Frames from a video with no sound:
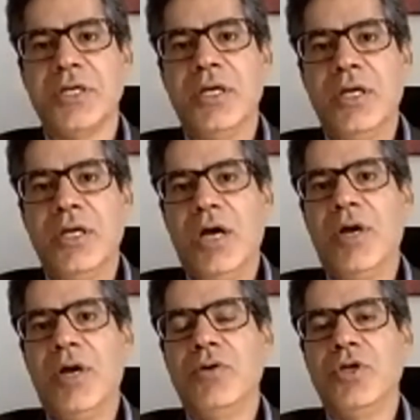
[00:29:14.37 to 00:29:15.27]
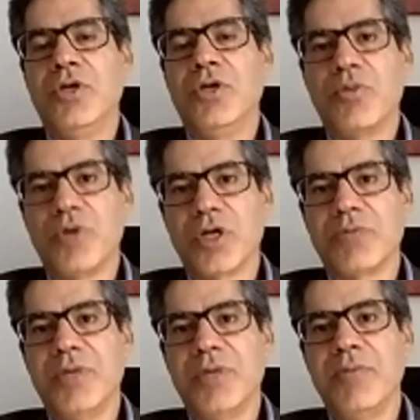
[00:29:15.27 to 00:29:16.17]
about your product
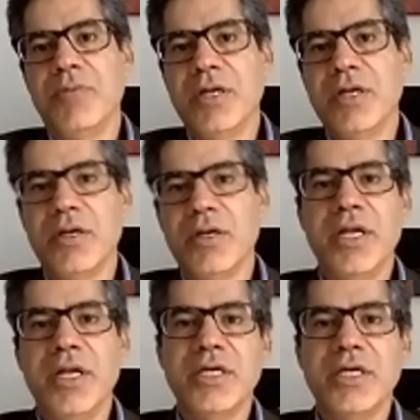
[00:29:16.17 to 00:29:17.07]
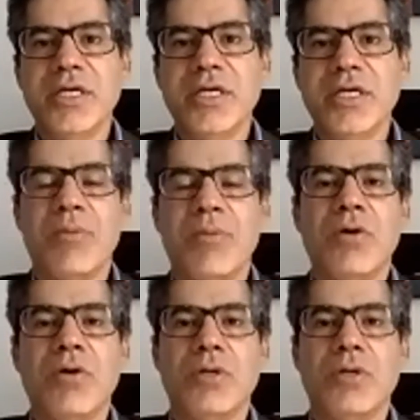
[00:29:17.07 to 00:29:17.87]
being better, it is about